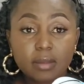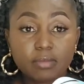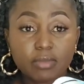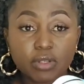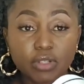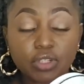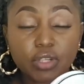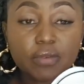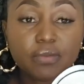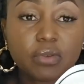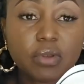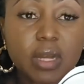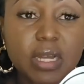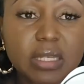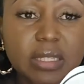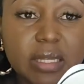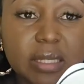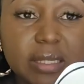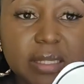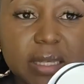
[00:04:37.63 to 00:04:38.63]
I'll show you
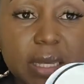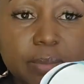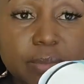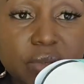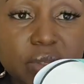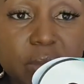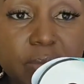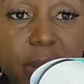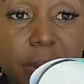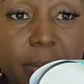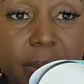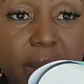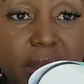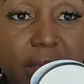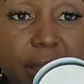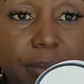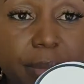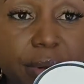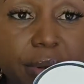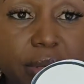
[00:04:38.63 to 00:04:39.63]
guys can see. I'm using my back
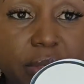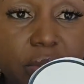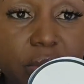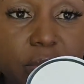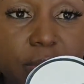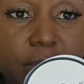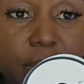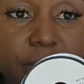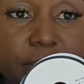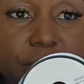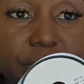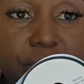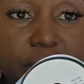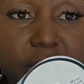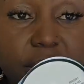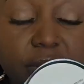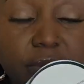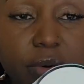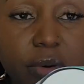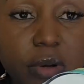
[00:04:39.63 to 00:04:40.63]
camera, so it may be
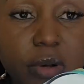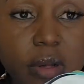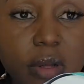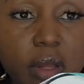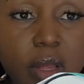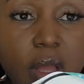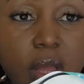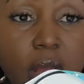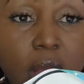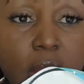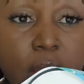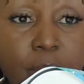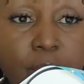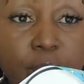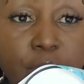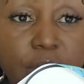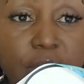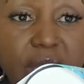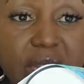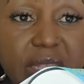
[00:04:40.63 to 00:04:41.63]
reading wrong,
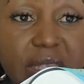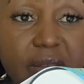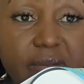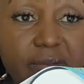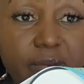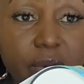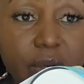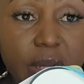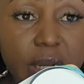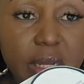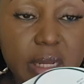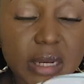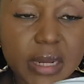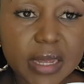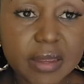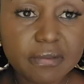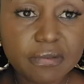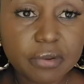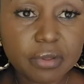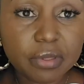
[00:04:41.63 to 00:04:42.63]
but you can see
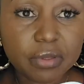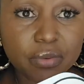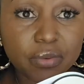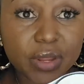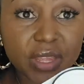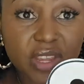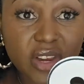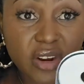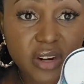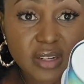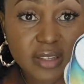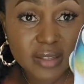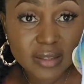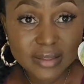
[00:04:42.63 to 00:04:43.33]
$4.99 for 3 yards.